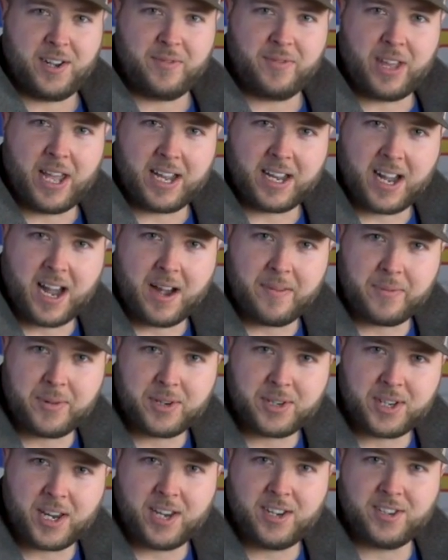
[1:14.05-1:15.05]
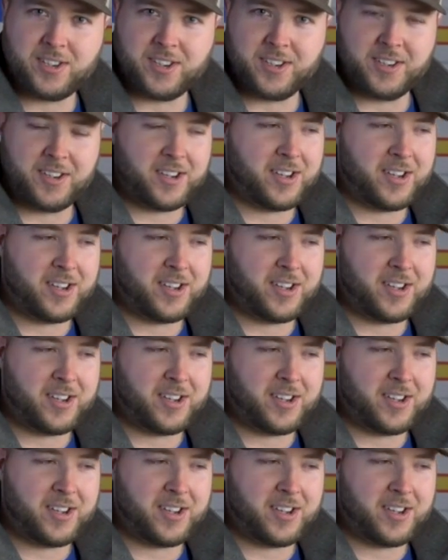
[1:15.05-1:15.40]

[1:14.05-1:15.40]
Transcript: of that conversation